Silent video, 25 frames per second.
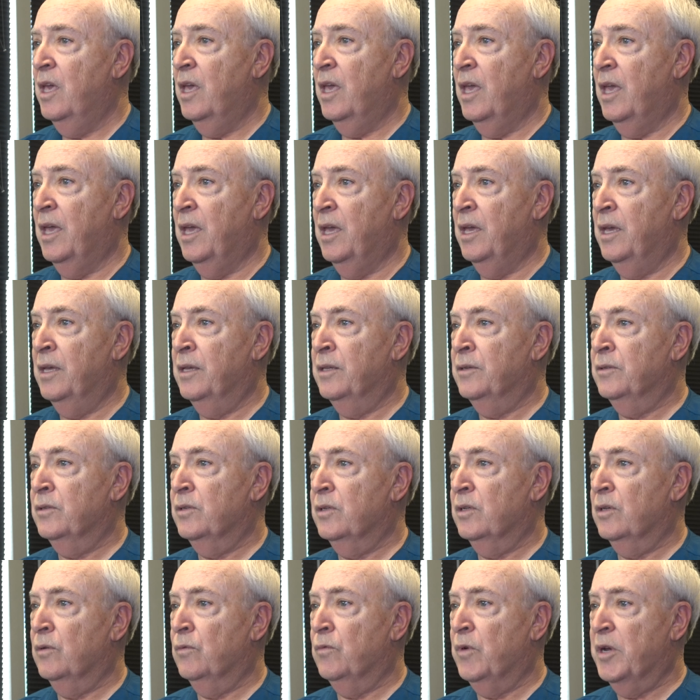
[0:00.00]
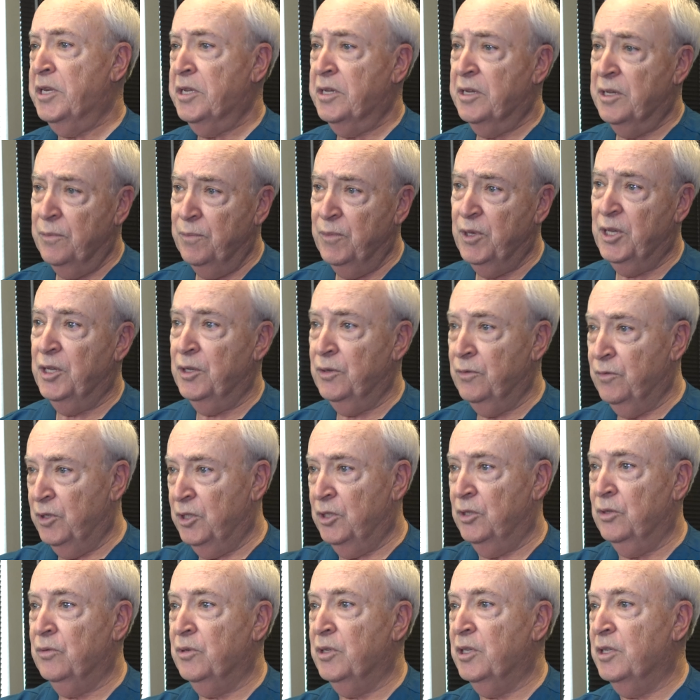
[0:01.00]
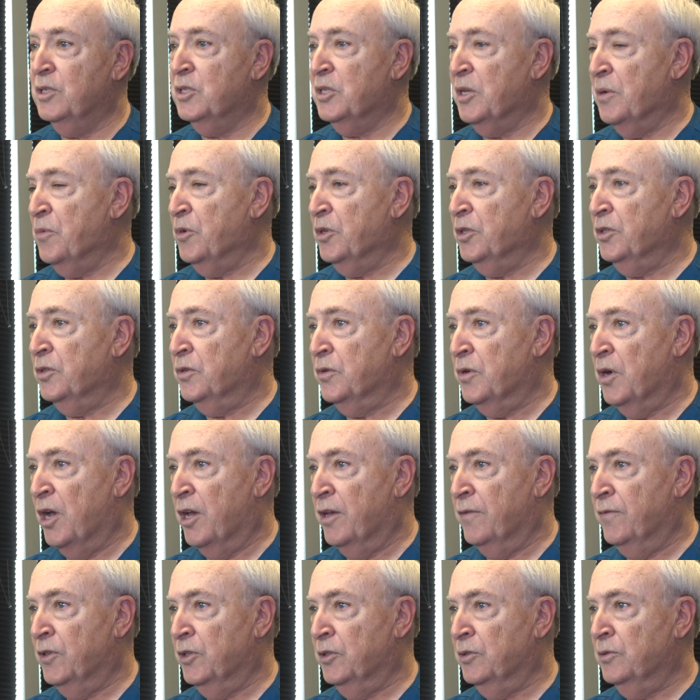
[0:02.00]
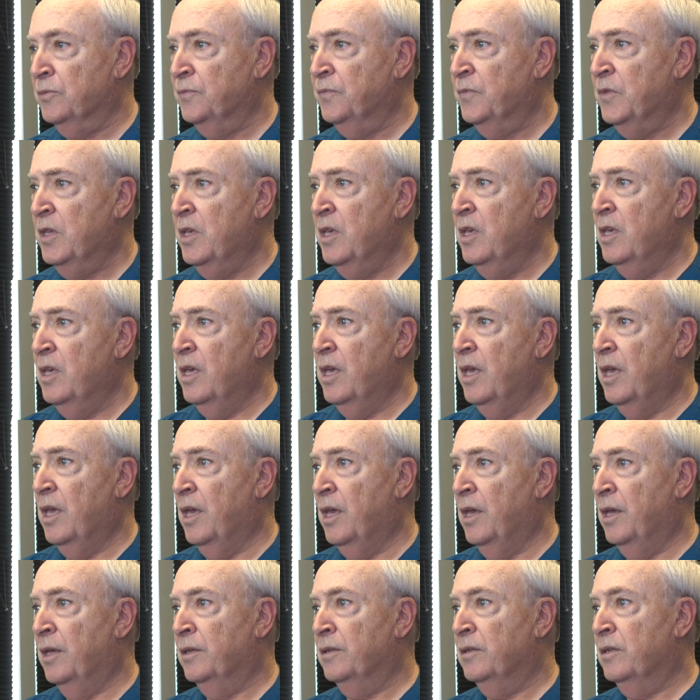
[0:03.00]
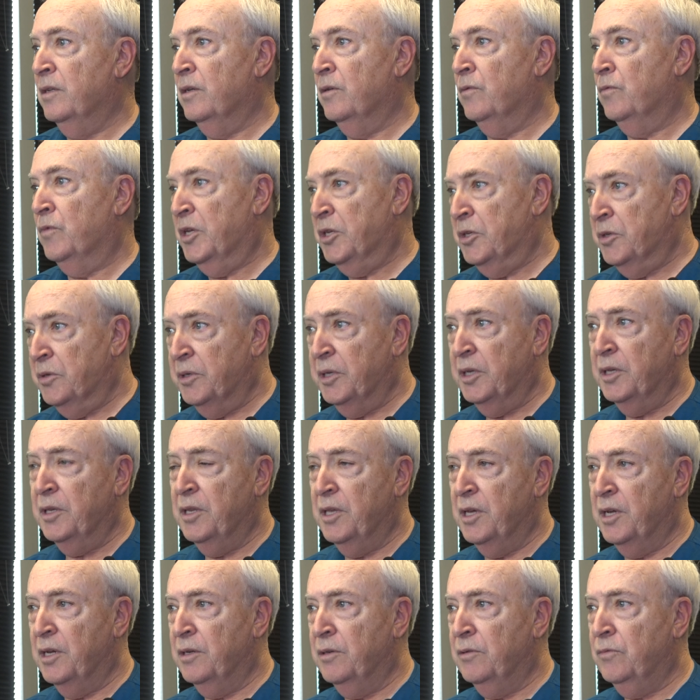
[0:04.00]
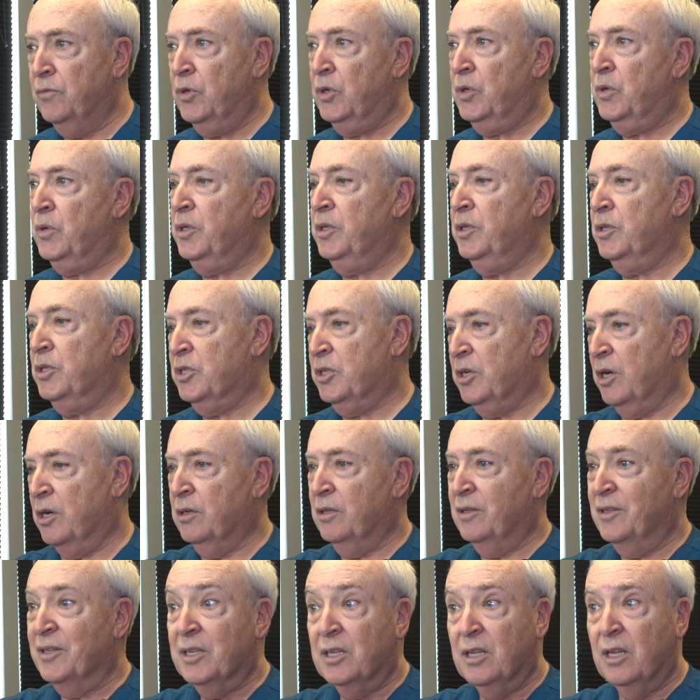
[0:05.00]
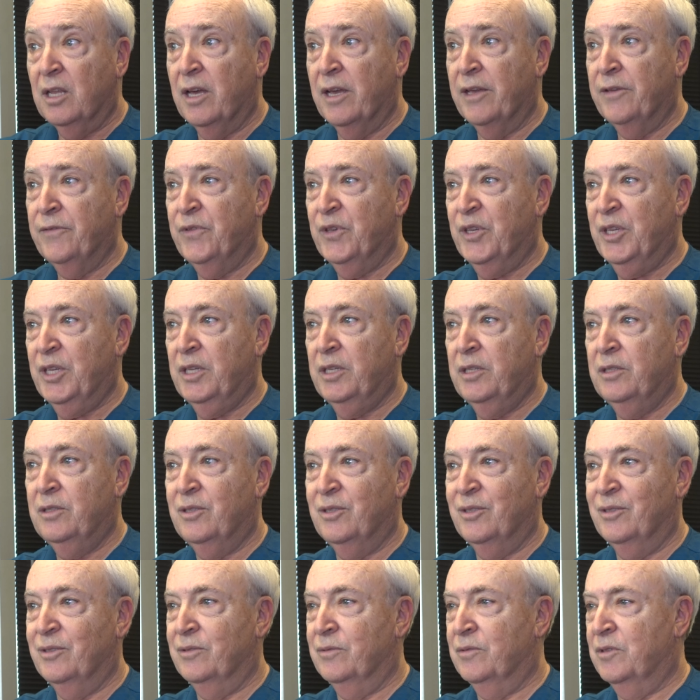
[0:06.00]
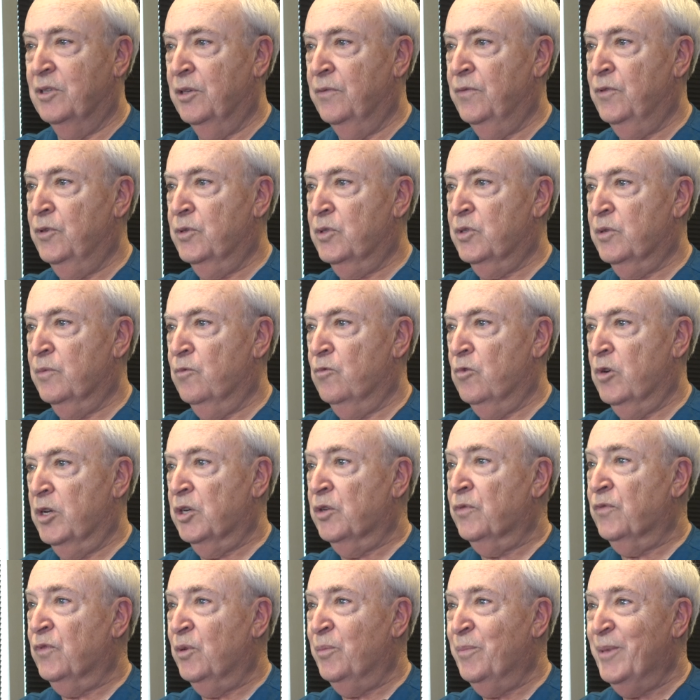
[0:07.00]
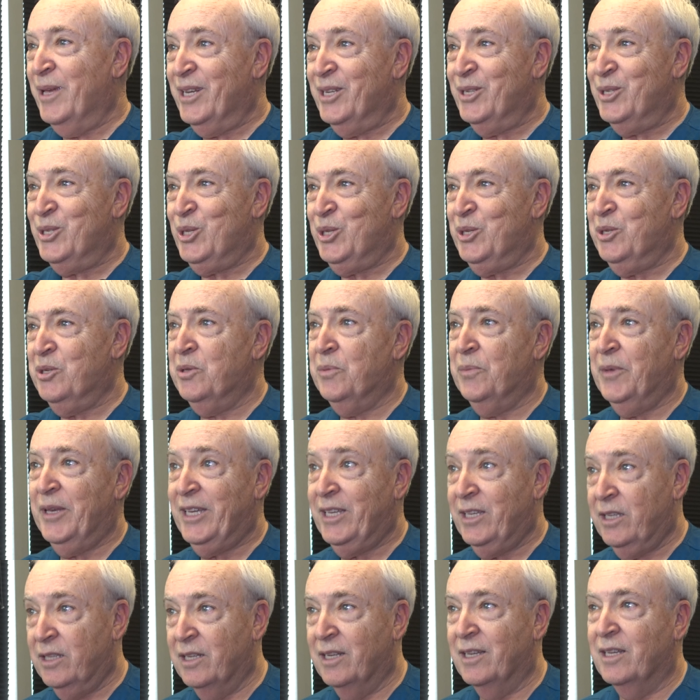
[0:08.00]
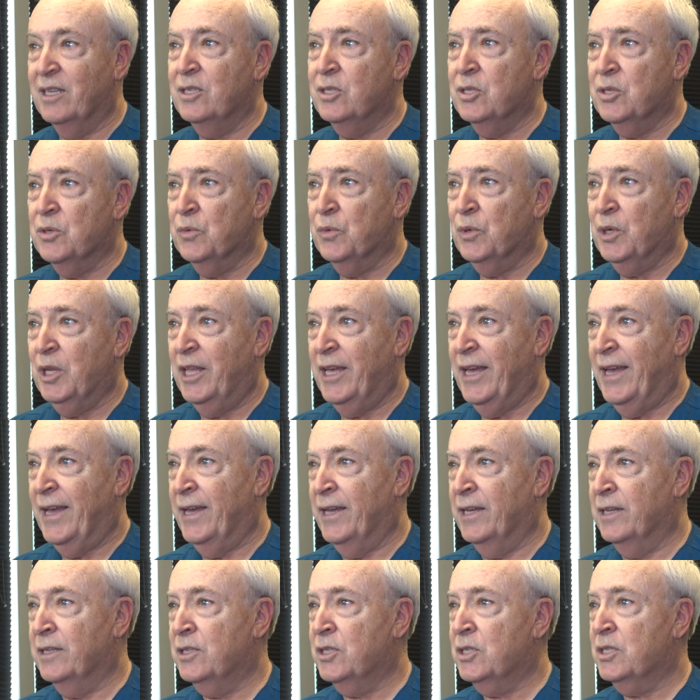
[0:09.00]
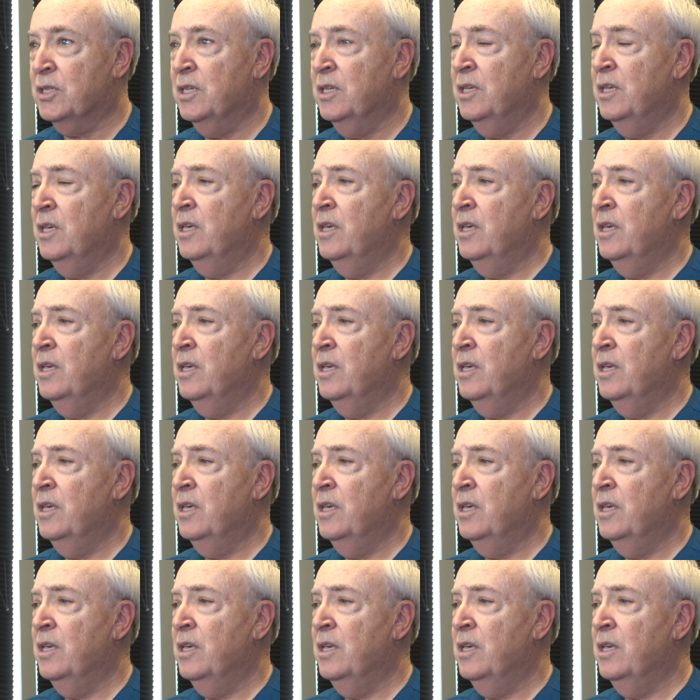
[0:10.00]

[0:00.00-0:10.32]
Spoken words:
And when you come in, we do need someone to drive you. And when you're in there, we're going to start a little IV to give you some wonderful medicine to make you nice and relaxed.